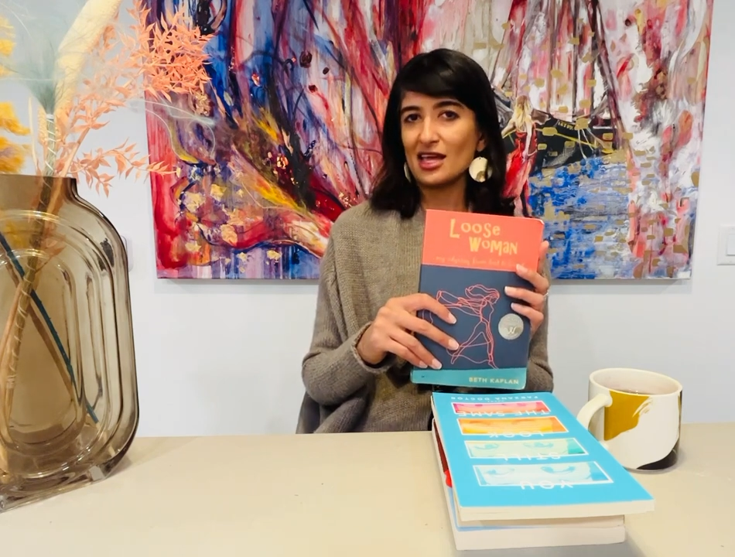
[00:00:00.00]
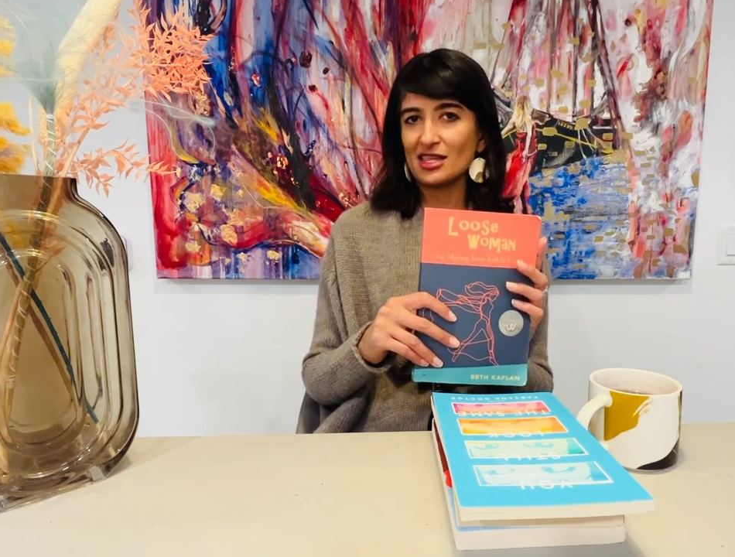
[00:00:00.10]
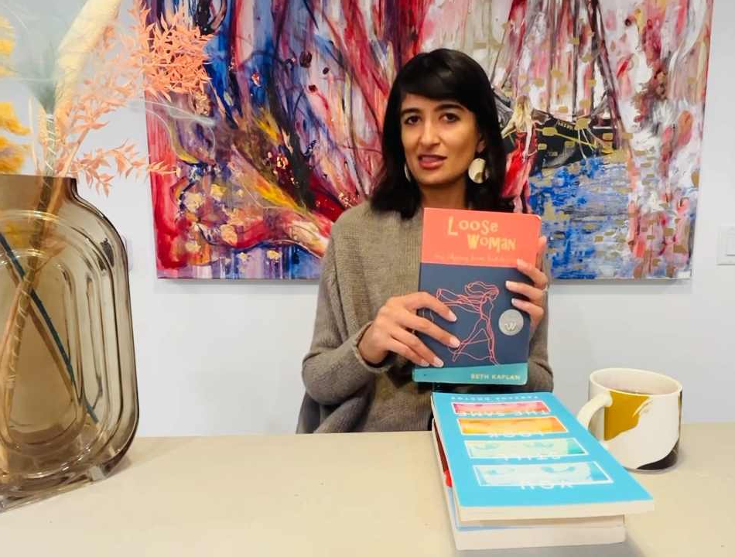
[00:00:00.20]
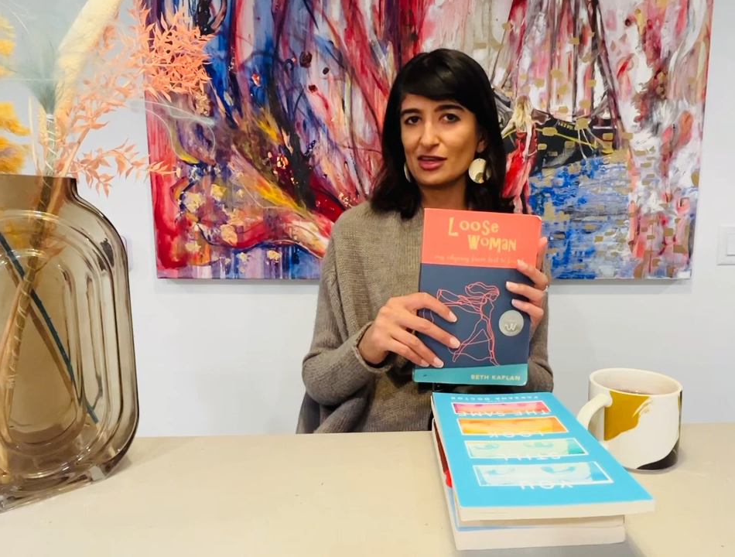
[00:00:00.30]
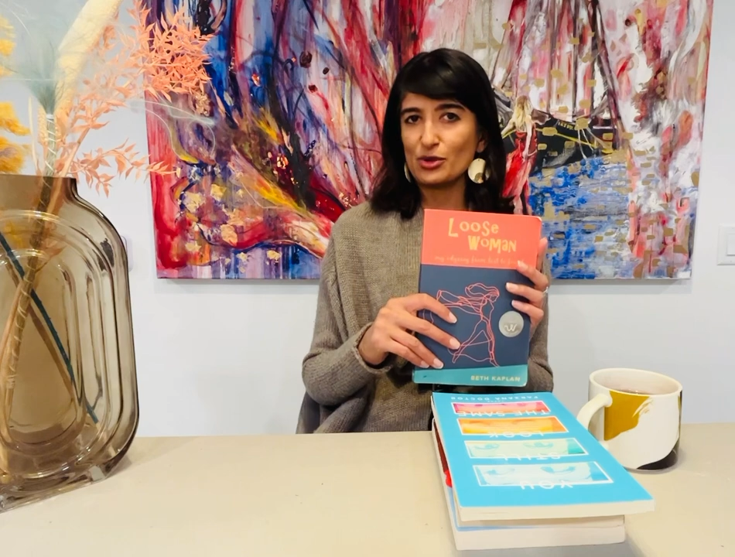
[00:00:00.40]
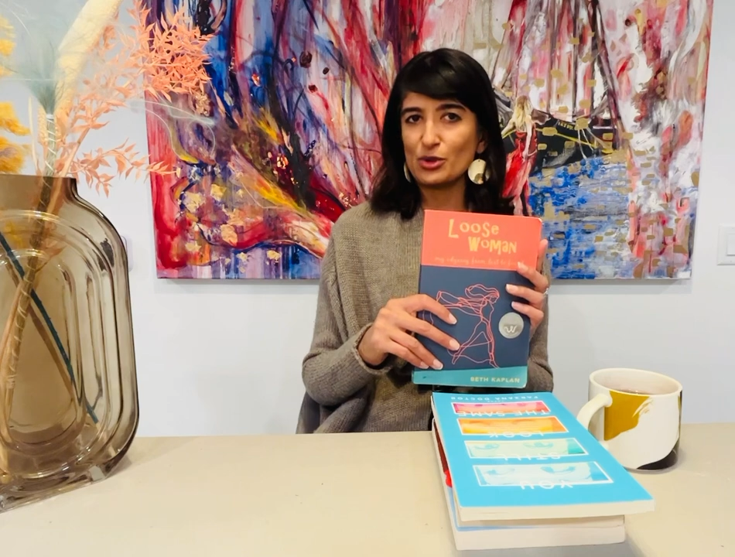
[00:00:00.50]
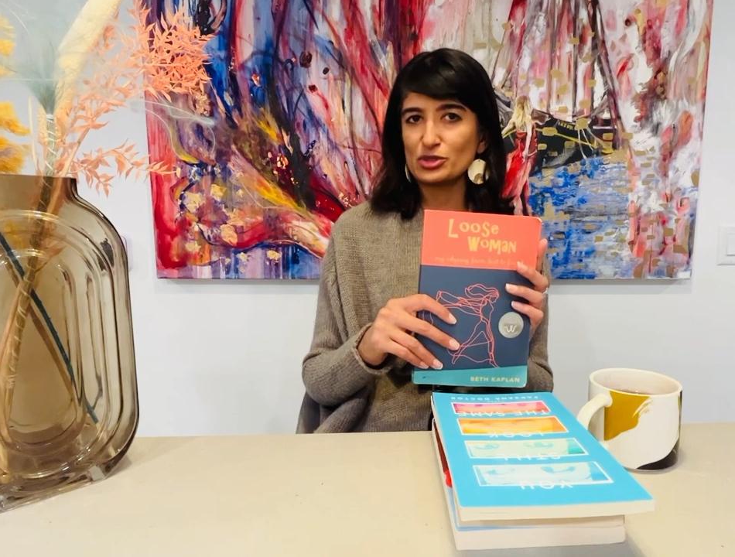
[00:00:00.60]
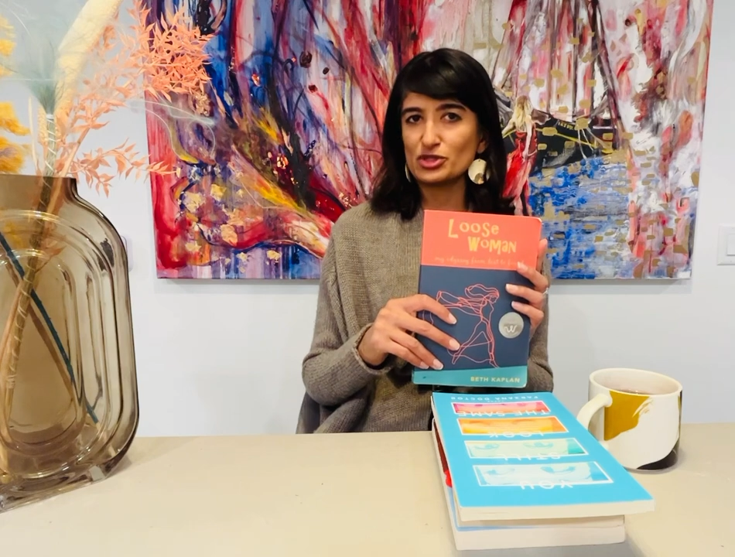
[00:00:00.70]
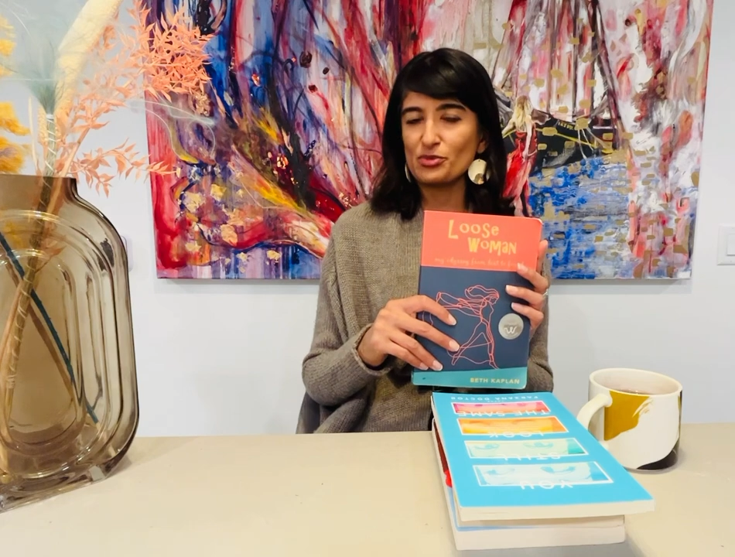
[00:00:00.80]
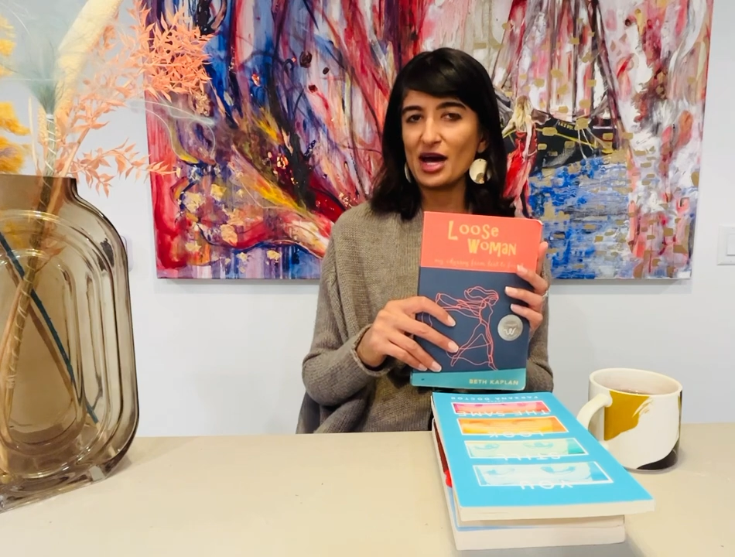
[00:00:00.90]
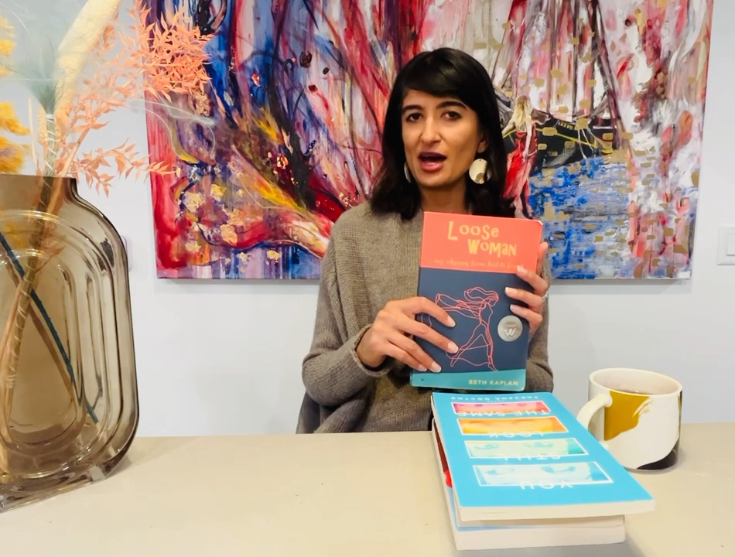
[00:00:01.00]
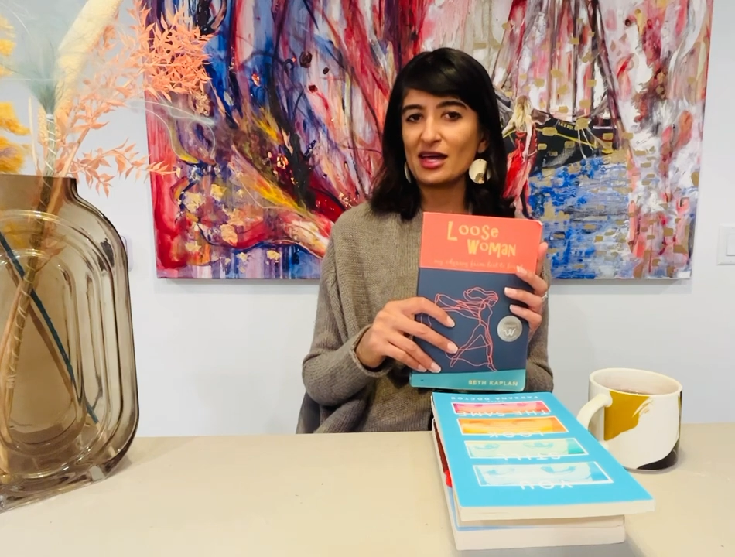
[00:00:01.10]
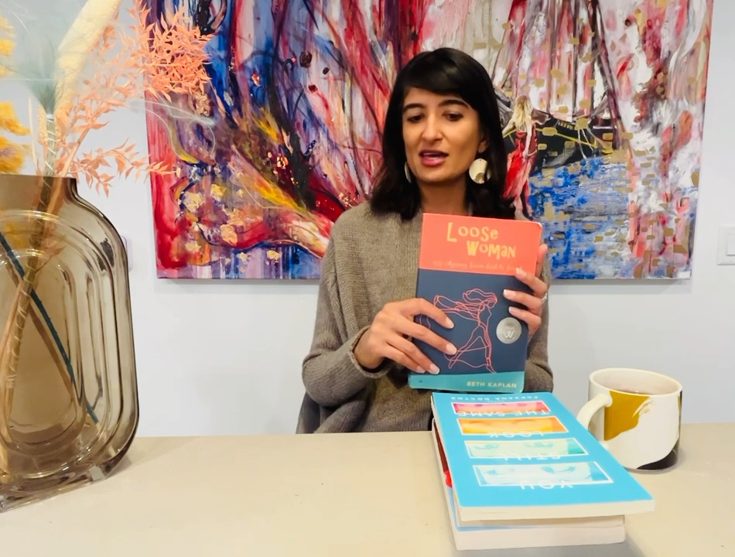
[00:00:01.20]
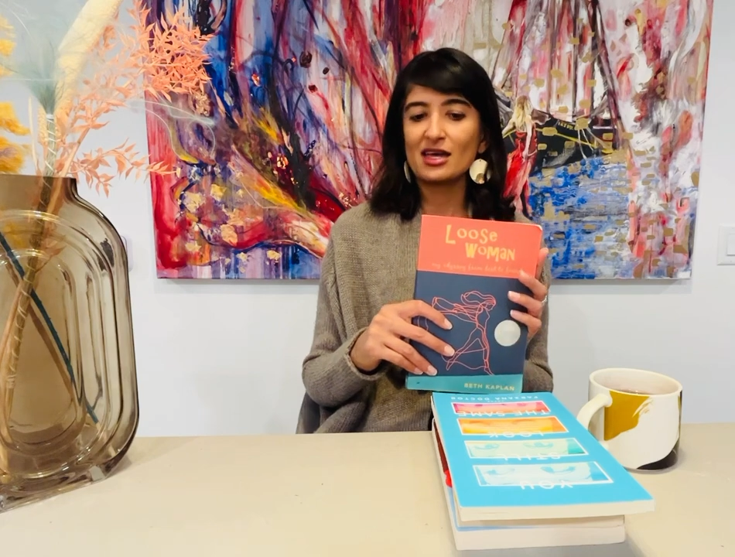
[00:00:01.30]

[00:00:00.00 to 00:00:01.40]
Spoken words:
anything hold you back.